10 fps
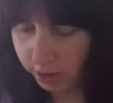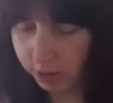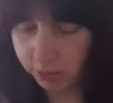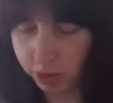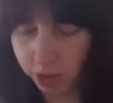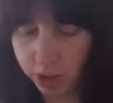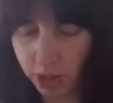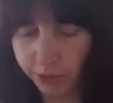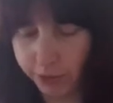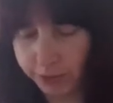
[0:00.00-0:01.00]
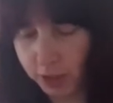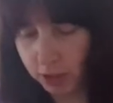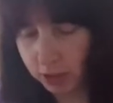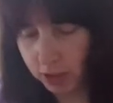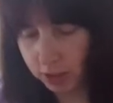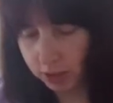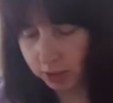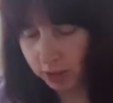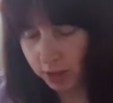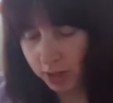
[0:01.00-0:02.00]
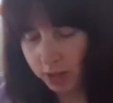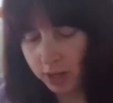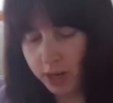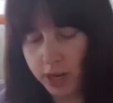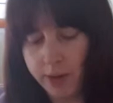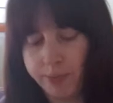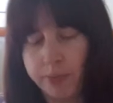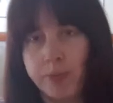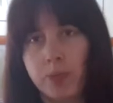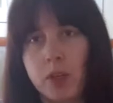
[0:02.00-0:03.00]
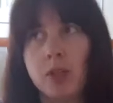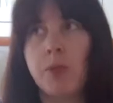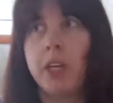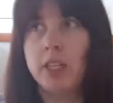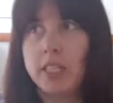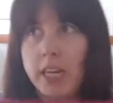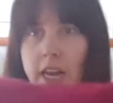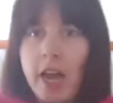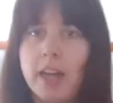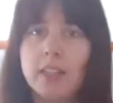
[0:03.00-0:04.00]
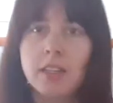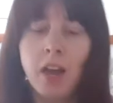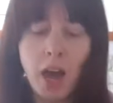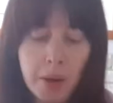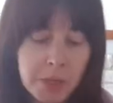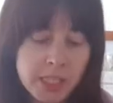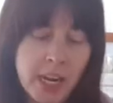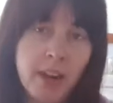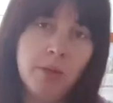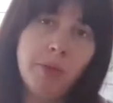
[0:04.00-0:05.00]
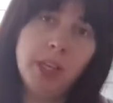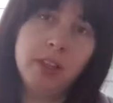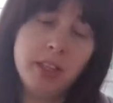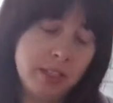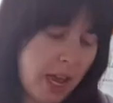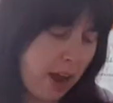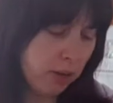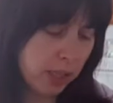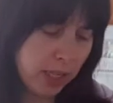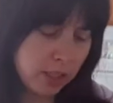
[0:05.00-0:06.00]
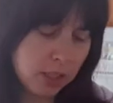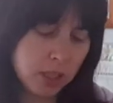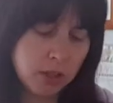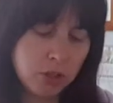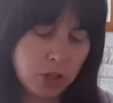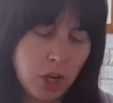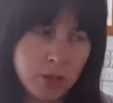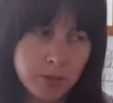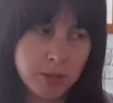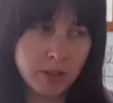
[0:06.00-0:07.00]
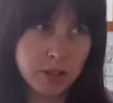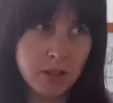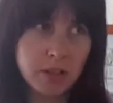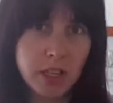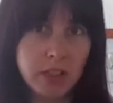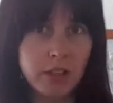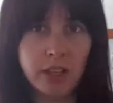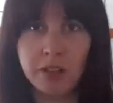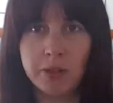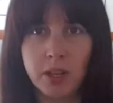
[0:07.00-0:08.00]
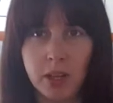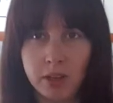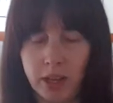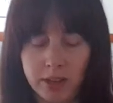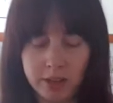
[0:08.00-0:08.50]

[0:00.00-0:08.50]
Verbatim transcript: It was usually $50. Um, because we had a day at Harbour Town where there's outlet shops and you get all the like